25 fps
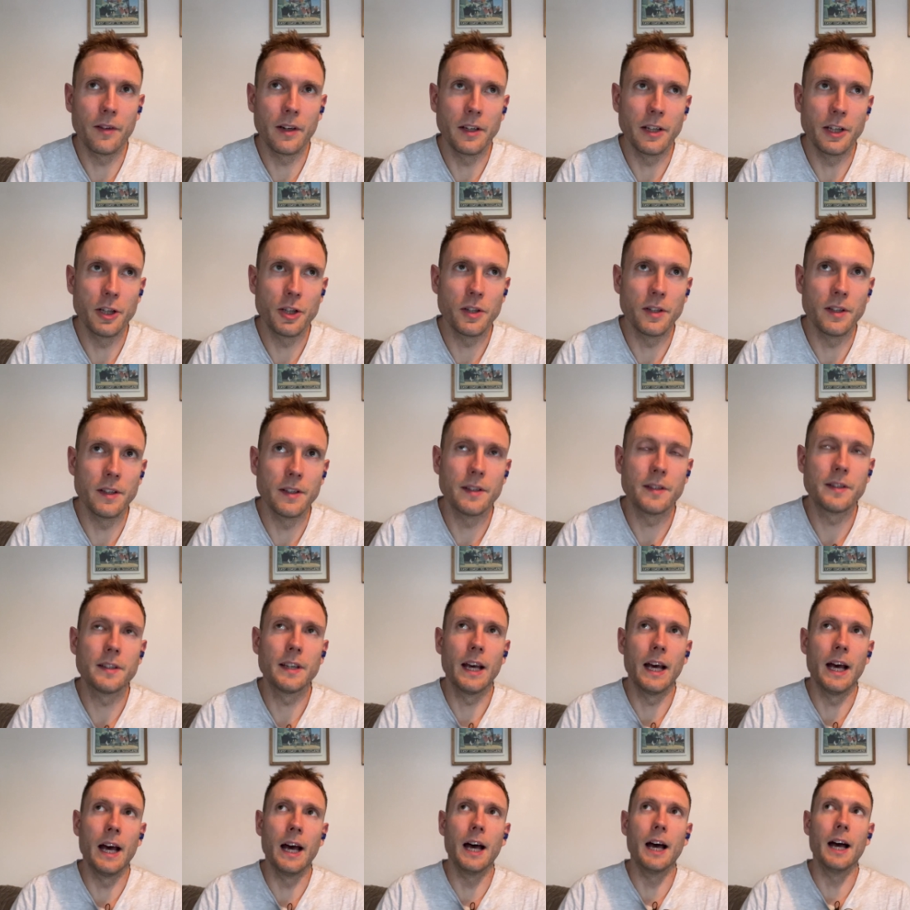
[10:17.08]
conditions
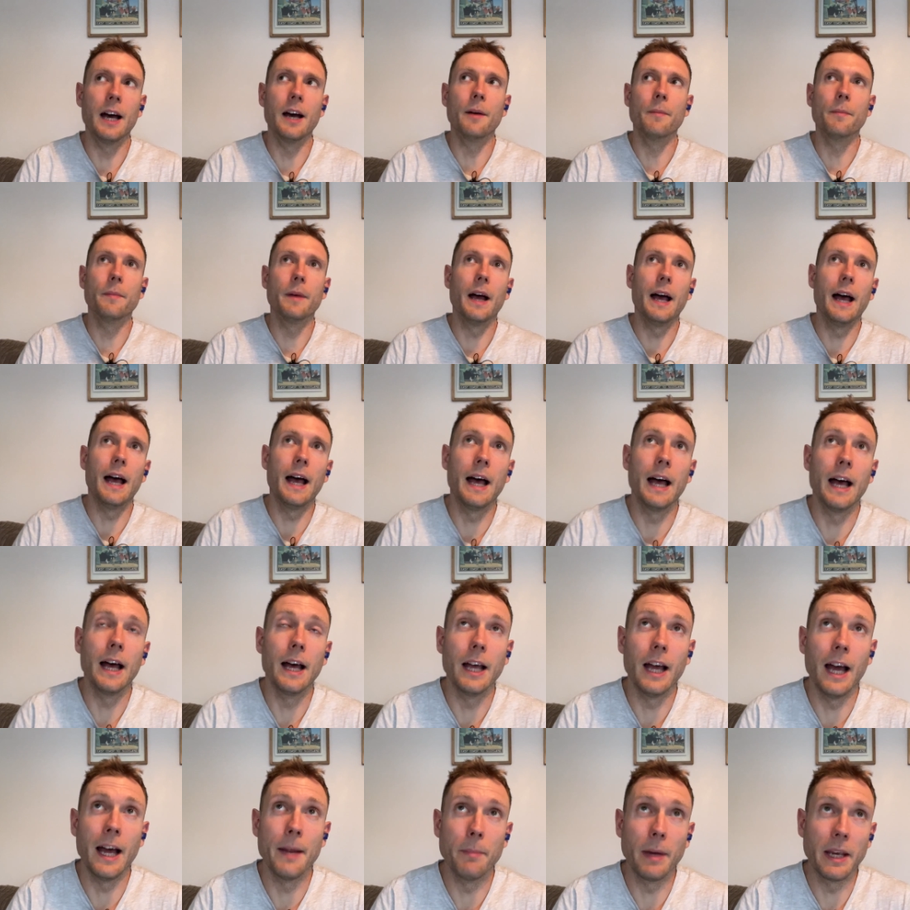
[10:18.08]
and
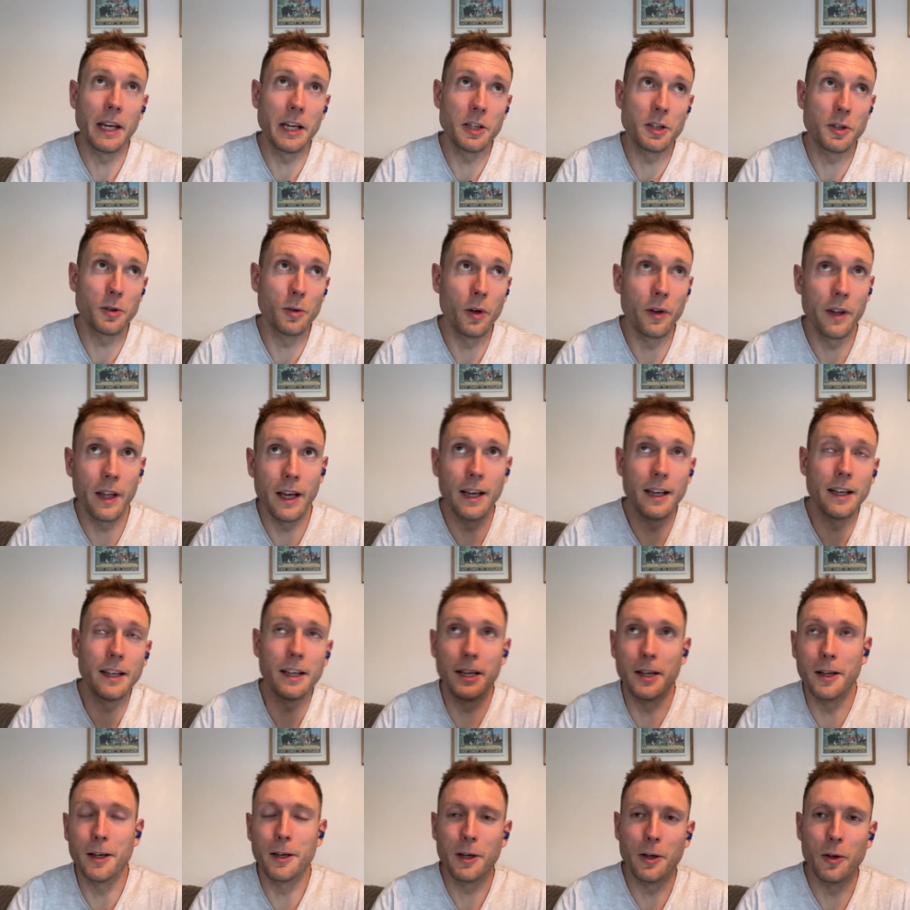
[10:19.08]
making sure that,
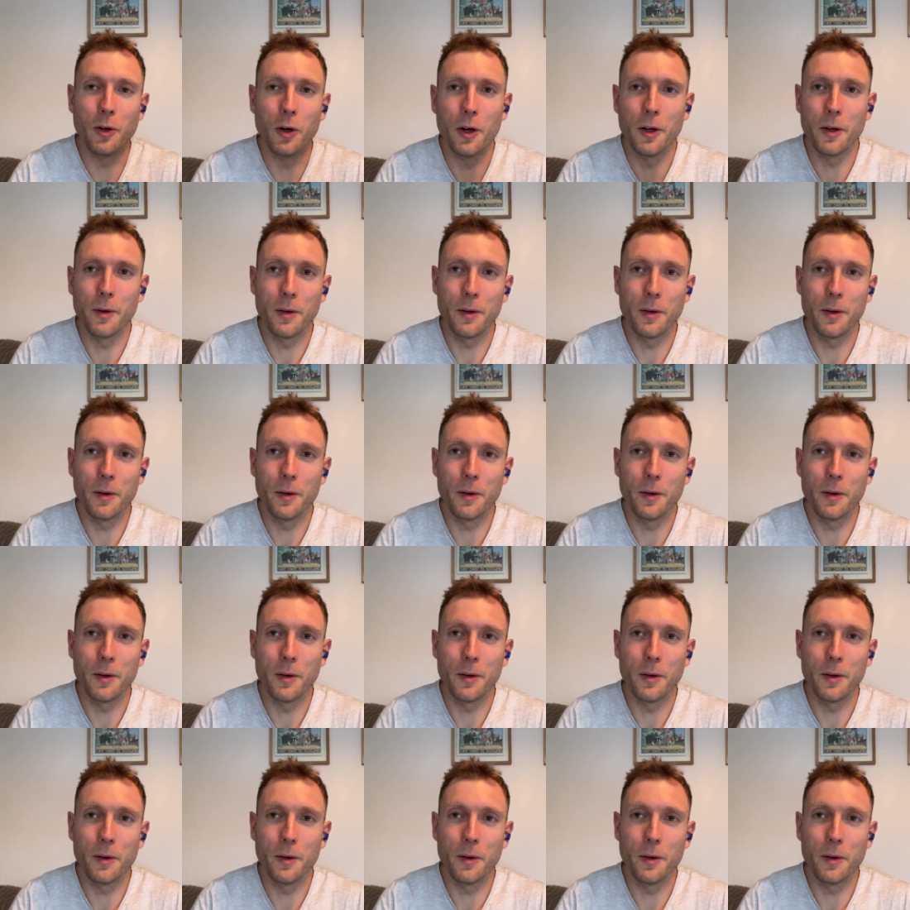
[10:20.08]
you know, you're